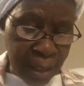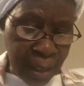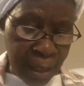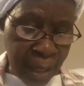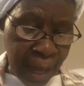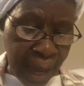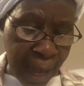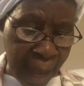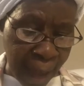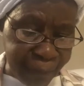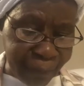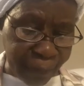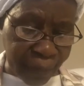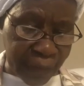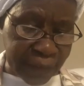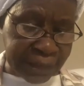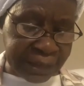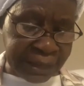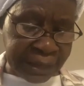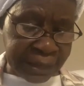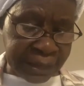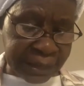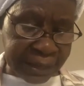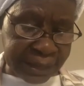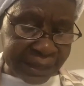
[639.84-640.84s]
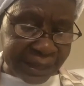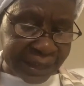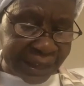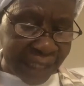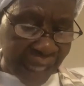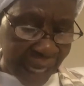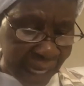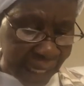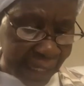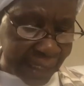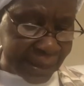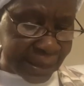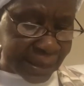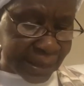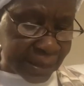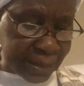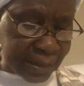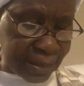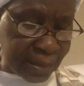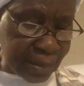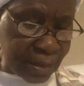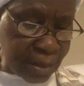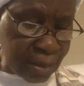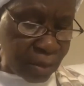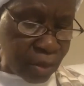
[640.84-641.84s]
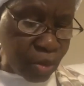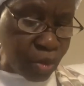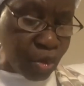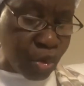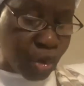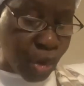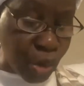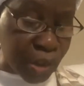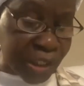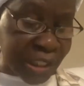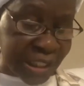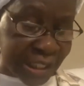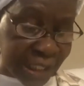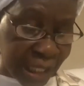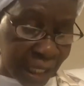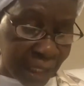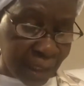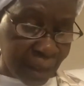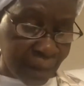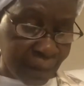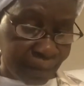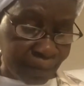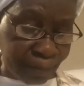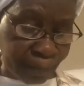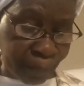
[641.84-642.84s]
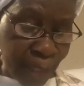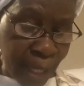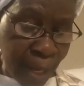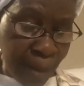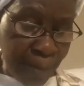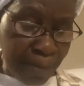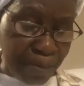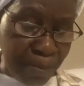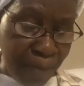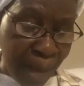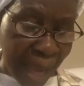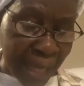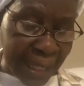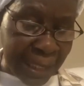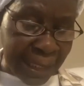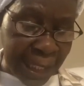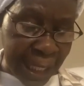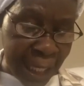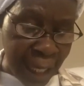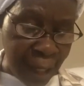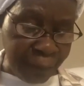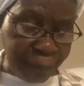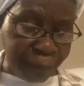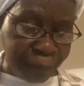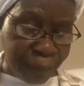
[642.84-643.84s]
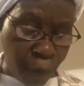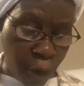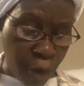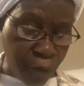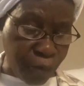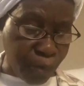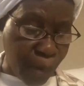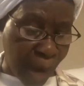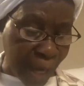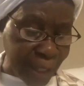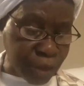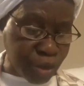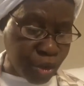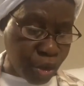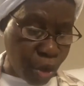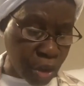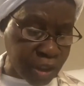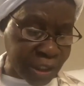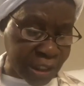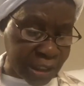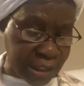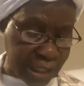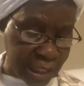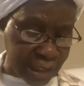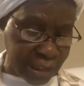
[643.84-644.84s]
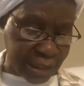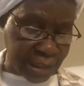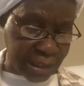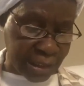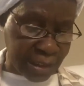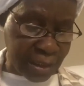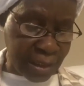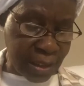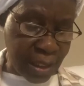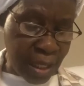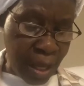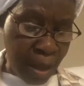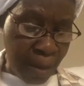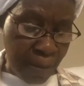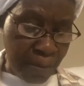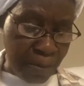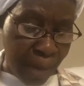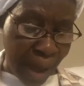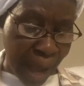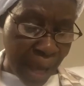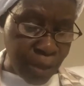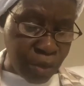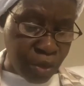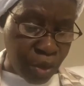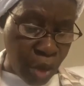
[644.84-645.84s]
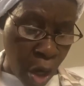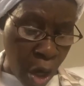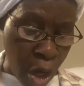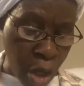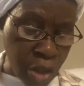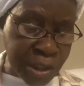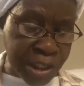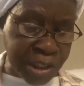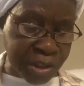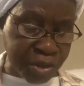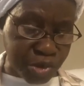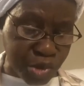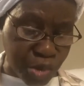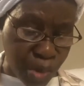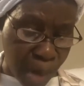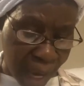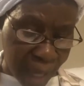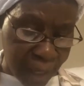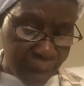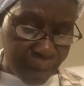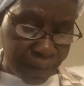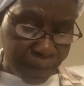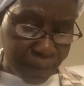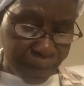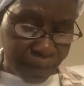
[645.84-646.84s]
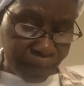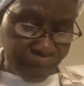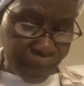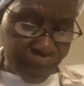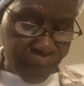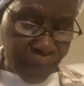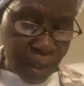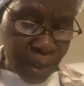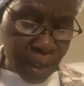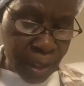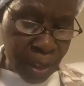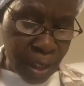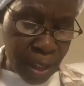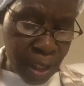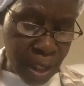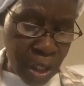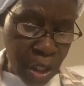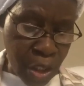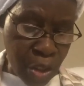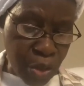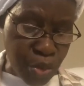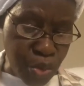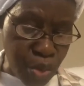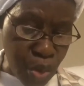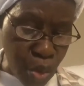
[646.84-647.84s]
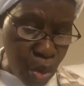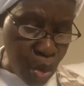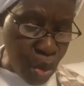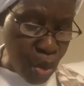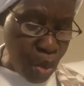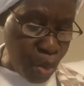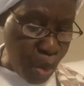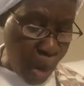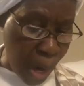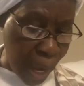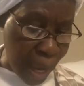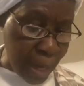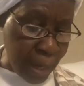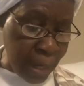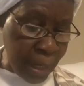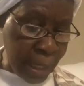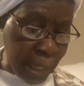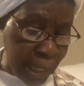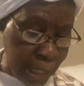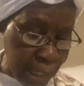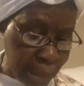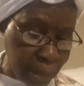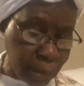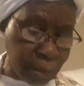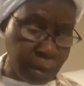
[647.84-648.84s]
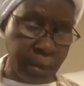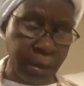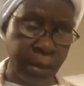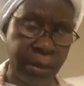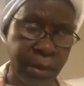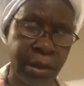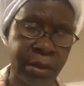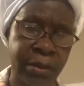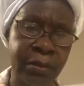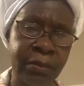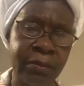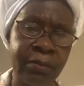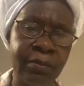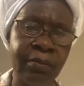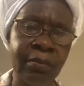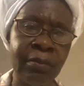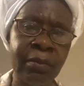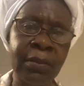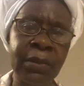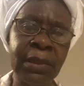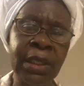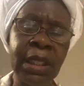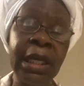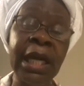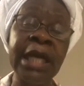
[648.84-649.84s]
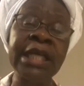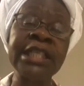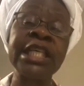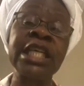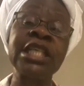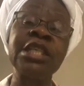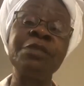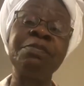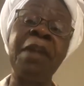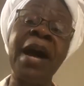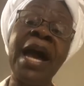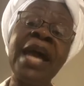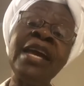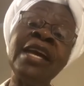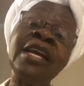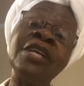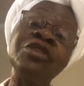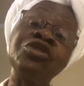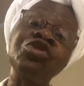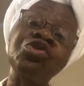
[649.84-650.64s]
having dead to sin, might live for righteousness. By those stripes you were healed. It is by his